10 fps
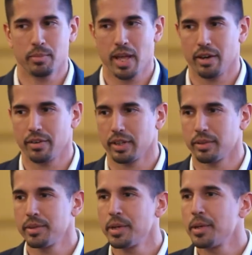
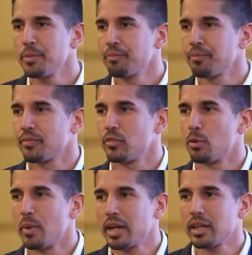area.
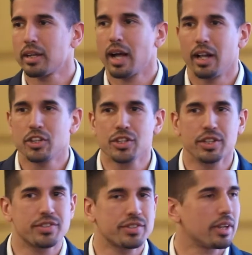Nomadic
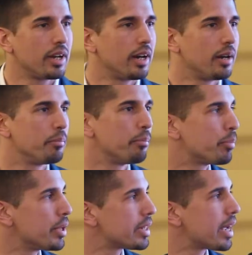cultures
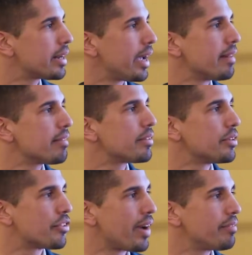built their tents
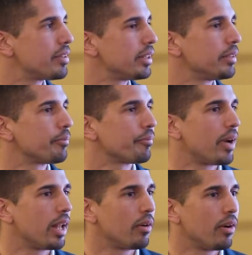to travel
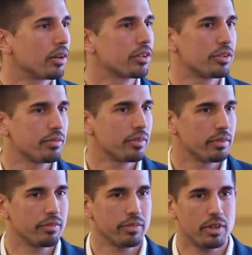along
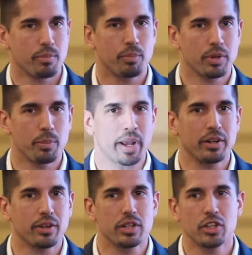the
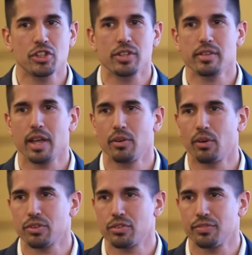weather conditions and
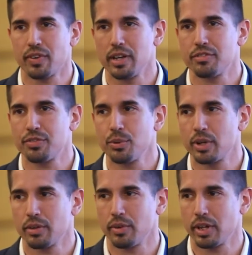also to find food
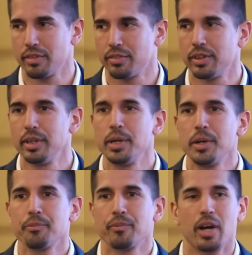and whatever,
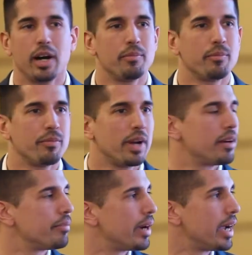
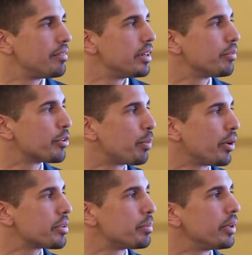wherever it was
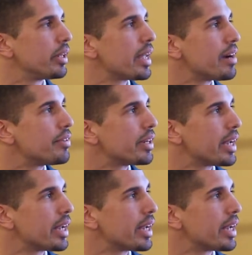possible. And therefore